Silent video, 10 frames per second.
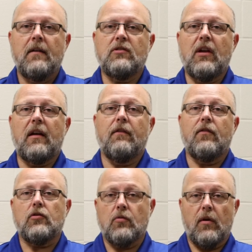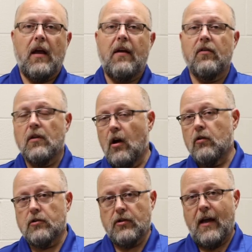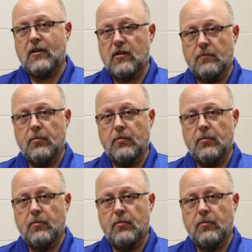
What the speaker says: Second floor is where you have your loaders actually